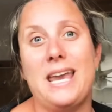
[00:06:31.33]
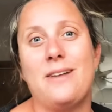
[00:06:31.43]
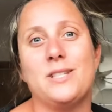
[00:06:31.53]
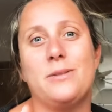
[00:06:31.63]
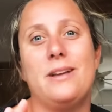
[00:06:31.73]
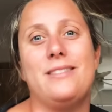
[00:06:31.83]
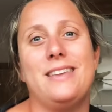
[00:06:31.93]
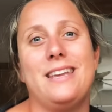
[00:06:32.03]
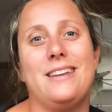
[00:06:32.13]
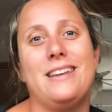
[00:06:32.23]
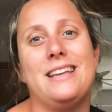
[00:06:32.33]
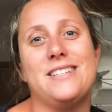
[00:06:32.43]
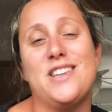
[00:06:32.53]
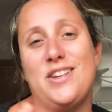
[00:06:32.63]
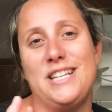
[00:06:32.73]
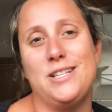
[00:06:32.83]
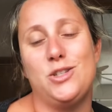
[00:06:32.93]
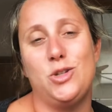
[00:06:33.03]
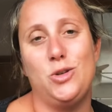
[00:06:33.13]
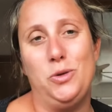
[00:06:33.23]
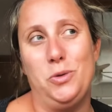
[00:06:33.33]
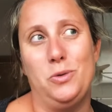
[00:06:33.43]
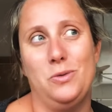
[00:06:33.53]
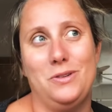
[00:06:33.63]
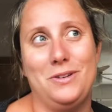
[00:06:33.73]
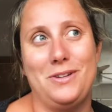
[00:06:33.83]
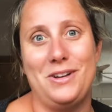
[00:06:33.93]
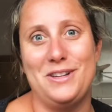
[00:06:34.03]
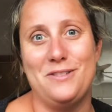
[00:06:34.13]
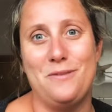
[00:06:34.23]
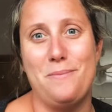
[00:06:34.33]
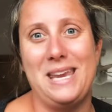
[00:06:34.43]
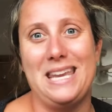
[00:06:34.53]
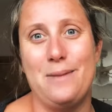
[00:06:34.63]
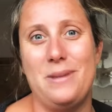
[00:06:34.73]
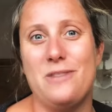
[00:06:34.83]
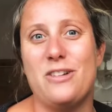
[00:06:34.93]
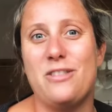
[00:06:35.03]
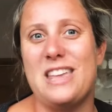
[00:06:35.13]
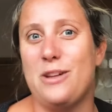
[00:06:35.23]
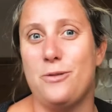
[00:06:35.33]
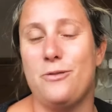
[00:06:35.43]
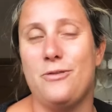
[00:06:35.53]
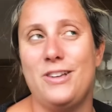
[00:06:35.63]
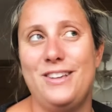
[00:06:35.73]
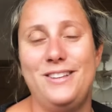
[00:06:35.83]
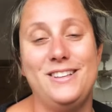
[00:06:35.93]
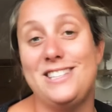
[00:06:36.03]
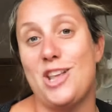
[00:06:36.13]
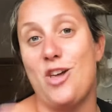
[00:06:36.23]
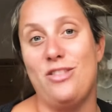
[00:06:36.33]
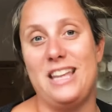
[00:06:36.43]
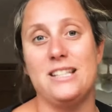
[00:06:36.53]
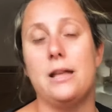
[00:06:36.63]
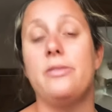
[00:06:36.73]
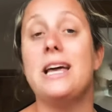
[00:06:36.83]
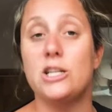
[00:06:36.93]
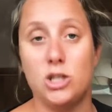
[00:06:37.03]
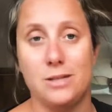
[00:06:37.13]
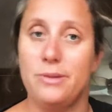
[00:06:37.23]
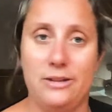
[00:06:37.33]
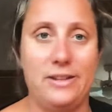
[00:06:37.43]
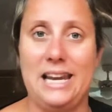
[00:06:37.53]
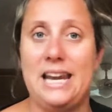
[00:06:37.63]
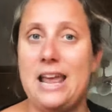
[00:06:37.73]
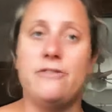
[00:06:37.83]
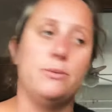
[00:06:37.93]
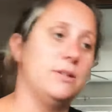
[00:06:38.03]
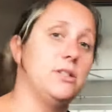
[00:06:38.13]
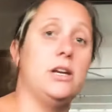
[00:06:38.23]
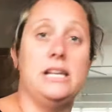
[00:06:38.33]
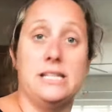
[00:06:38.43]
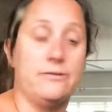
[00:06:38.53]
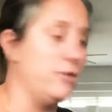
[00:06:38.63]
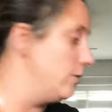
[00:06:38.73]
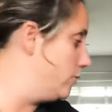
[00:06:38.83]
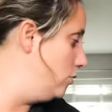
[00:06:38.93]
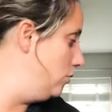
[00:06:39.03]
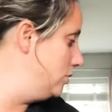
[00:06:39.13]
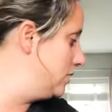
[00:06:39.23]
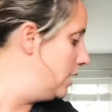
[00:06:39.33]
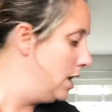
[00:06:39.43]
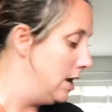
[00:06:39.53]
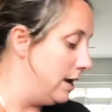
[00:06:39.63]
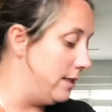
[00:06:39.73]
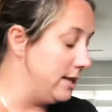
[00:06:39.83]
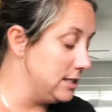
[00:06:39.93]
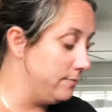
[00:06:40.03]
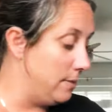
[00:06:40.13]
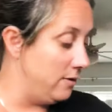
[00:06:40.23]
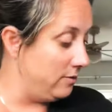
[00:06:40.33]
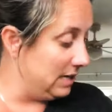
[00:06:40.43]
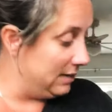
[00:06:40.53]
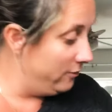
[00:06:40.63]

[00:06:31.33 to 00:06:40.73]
out. So I think it's nice to kind of make a bit of a thing of certain things. That's just my feeling. Everyone's totally different, of course, and that's perfectly